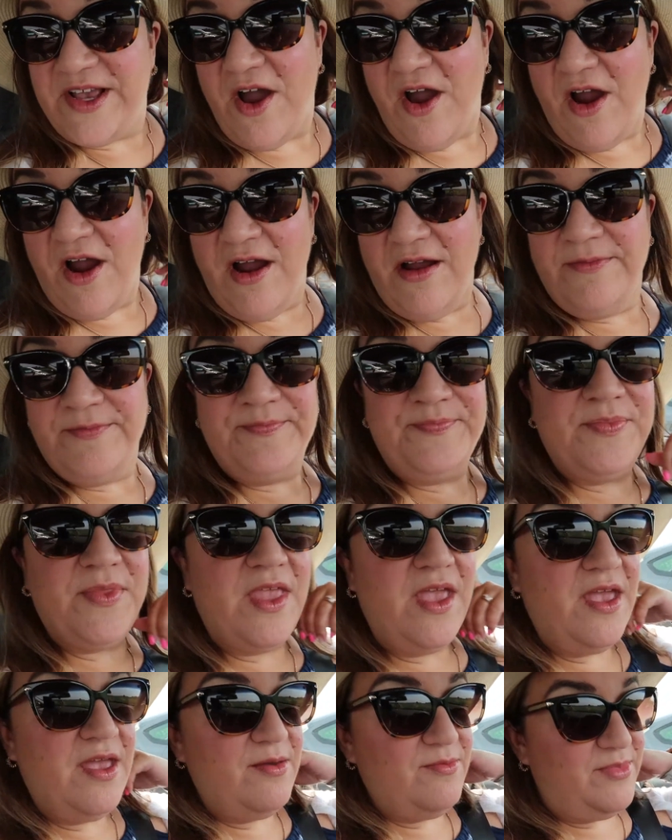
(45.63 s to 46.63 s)
car
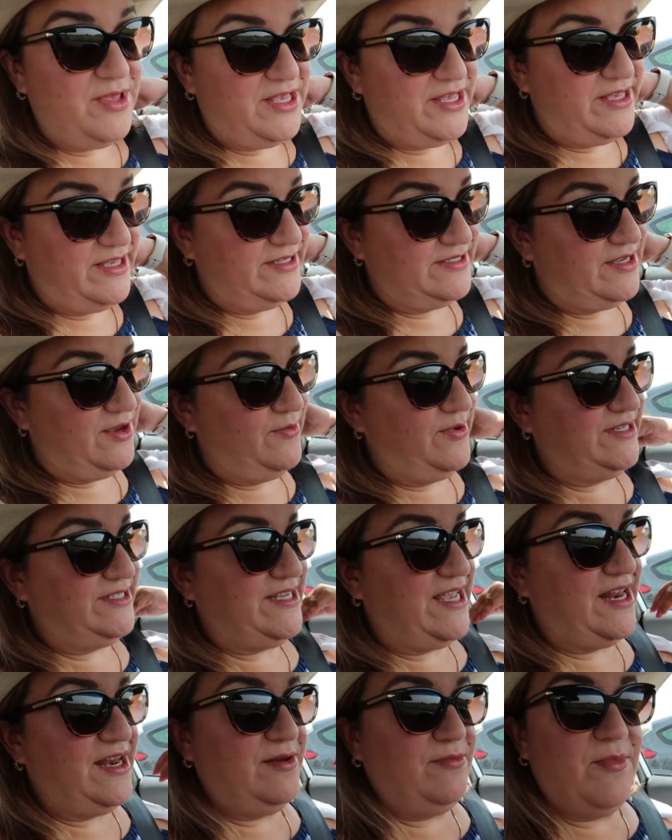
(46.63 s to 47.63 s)
because I went
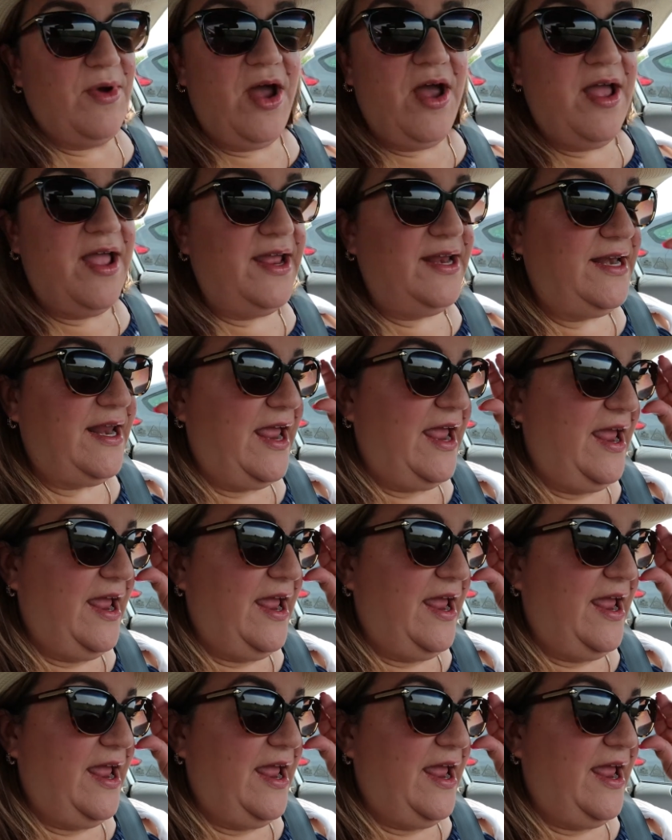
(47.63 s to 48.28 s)
to get in mine